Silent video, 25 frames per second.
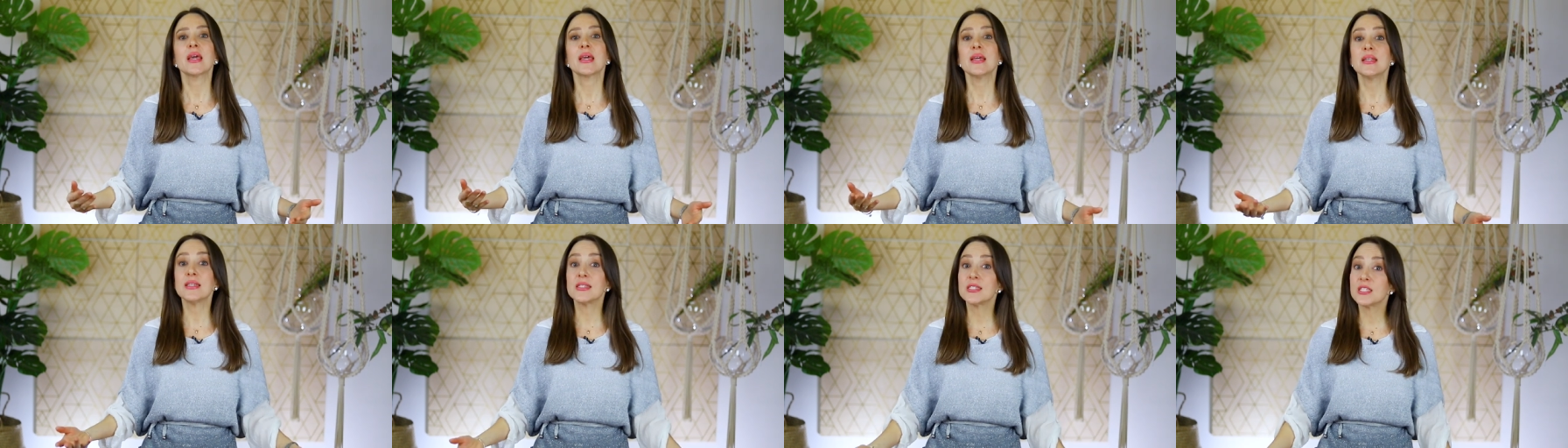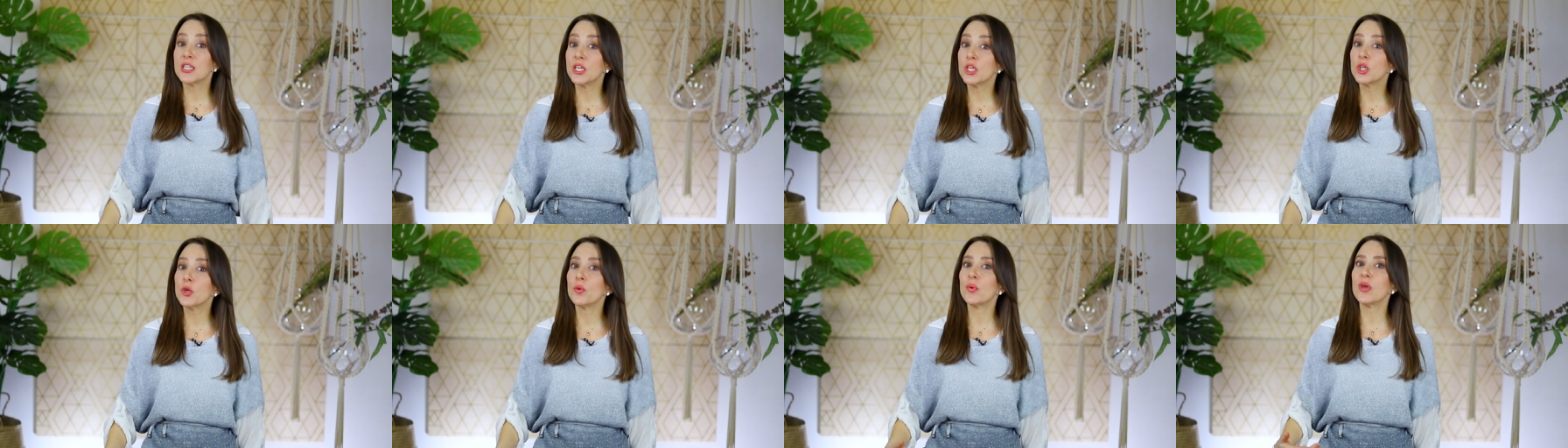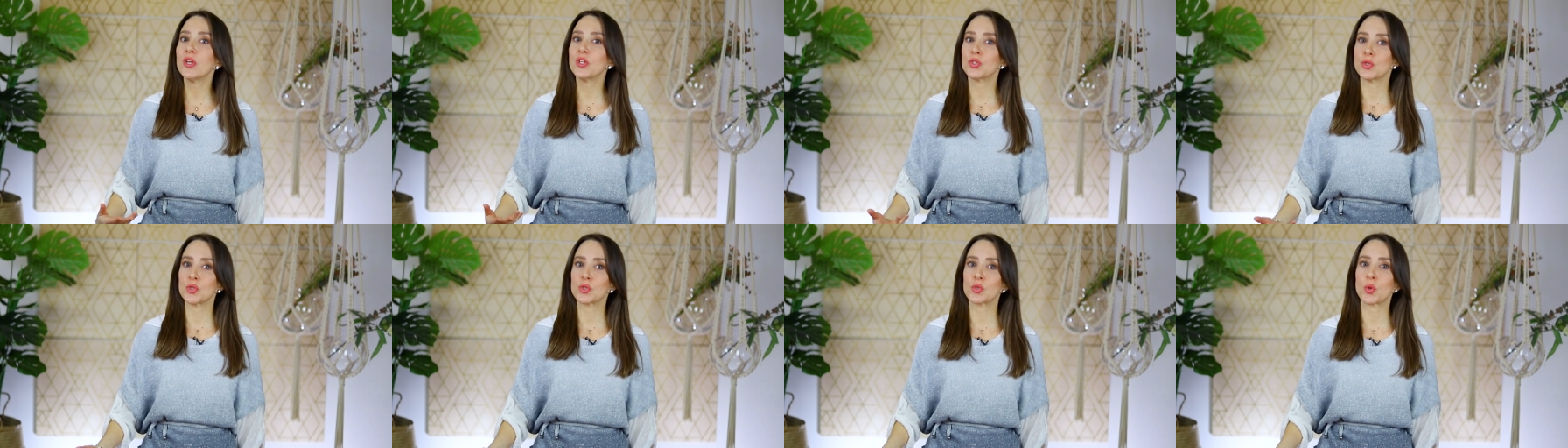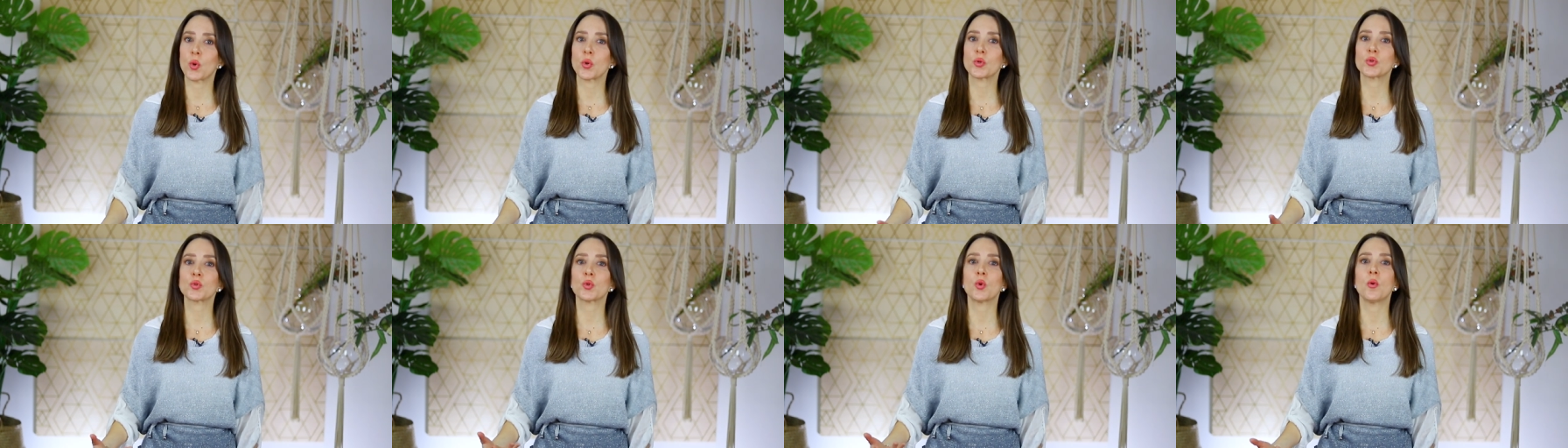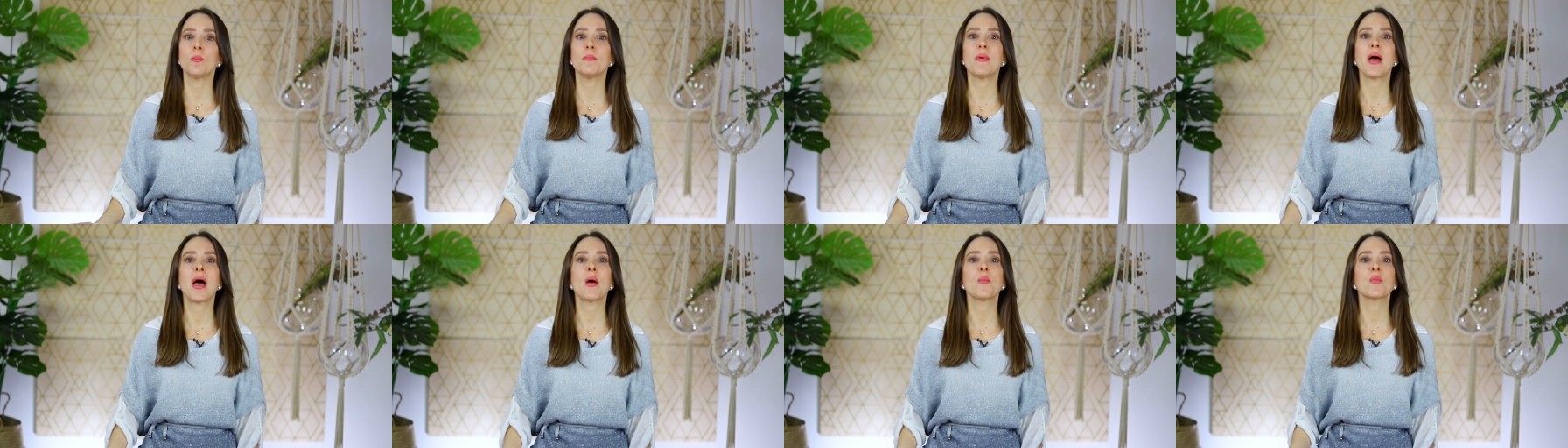Continuing to talk to
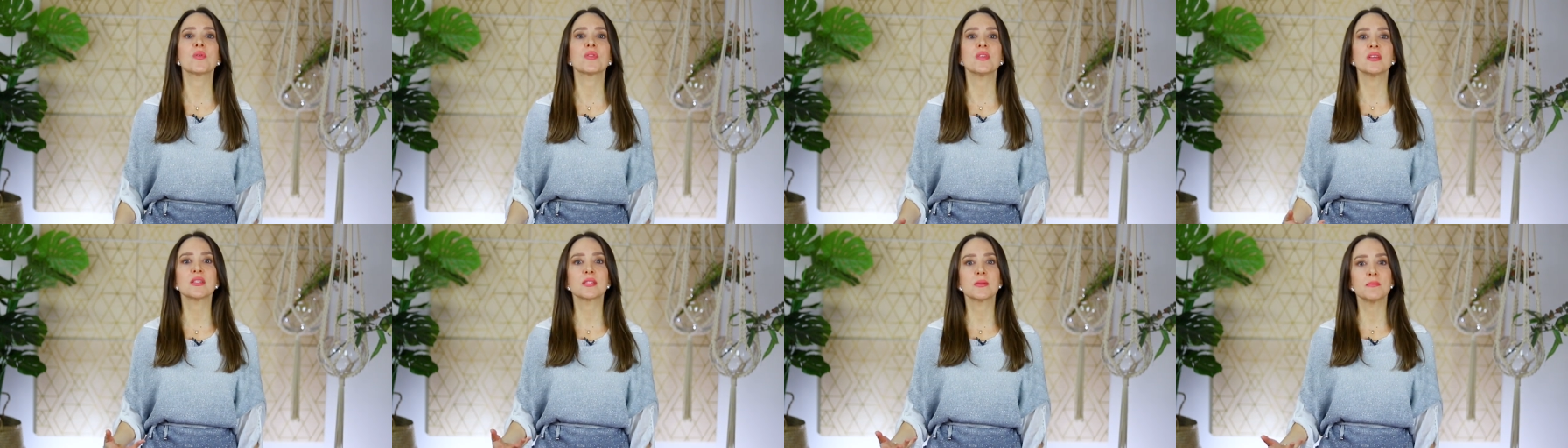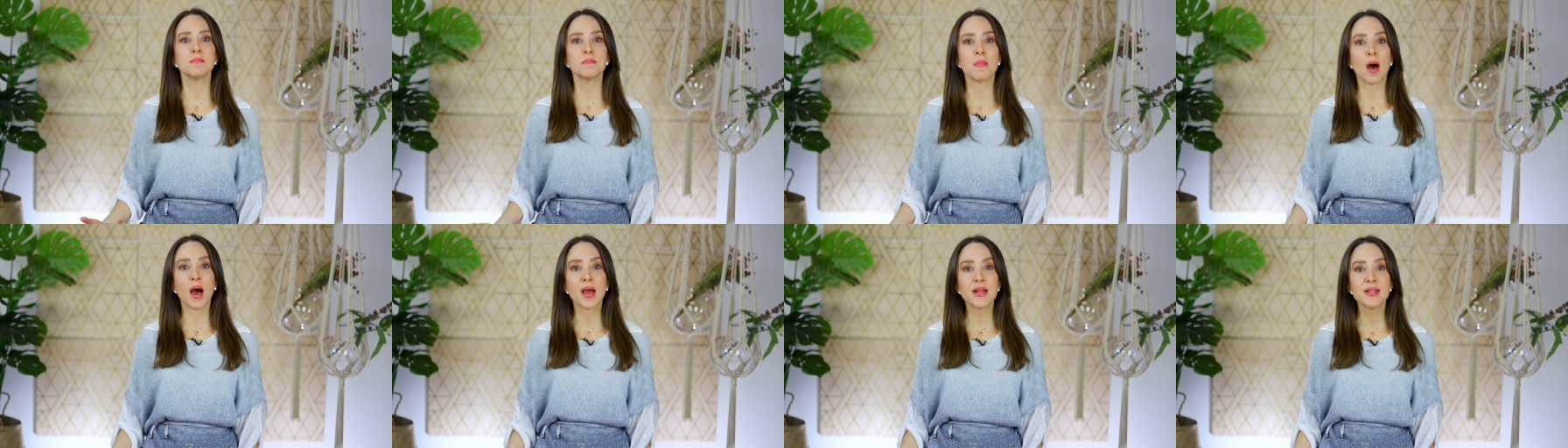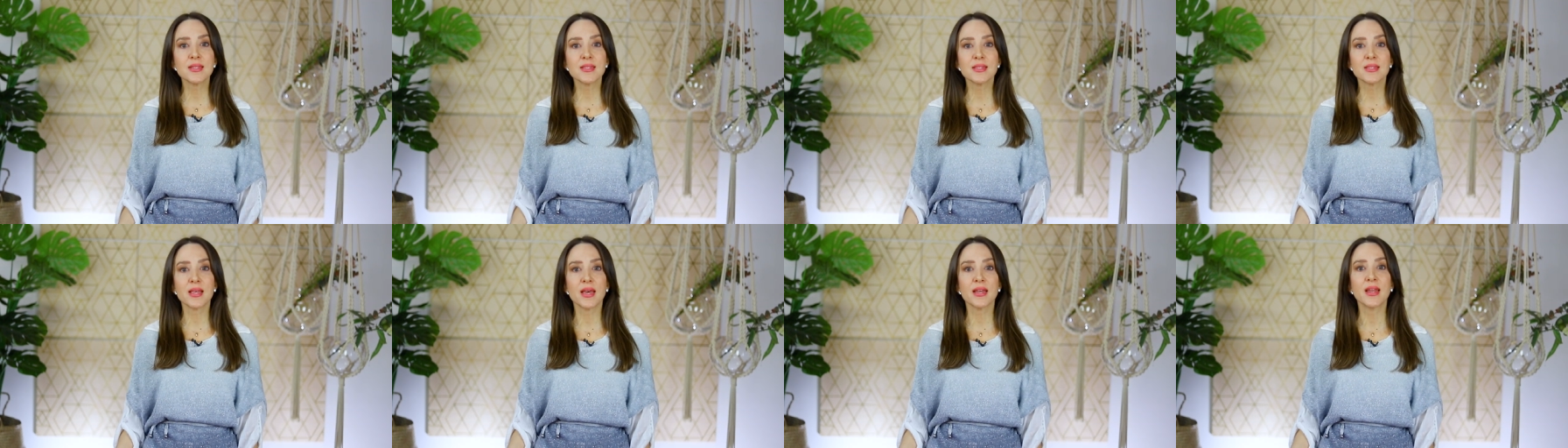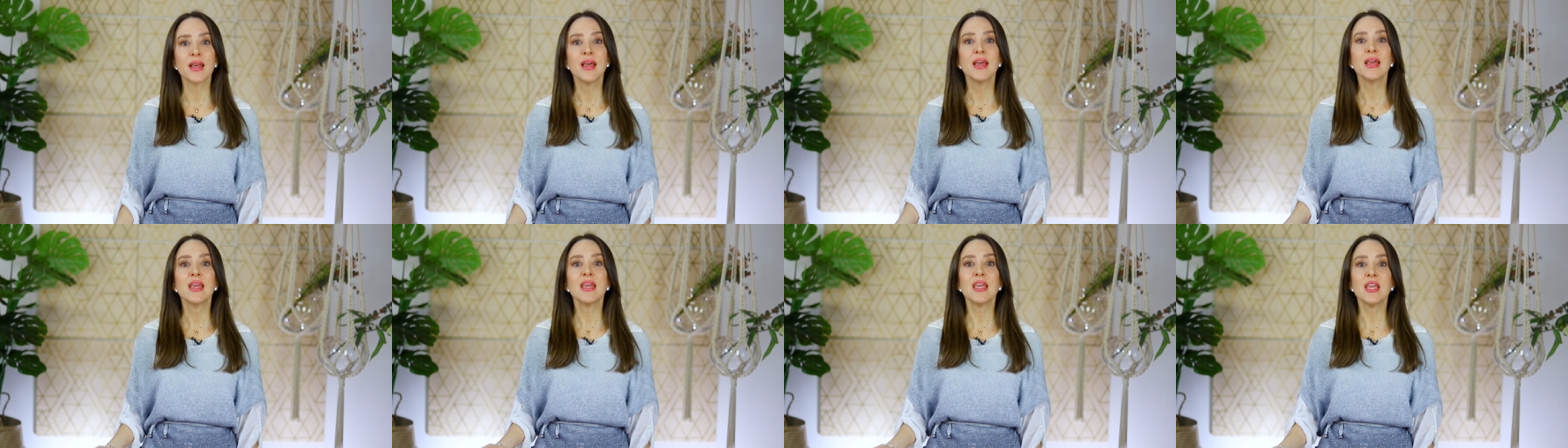a man with this mindset,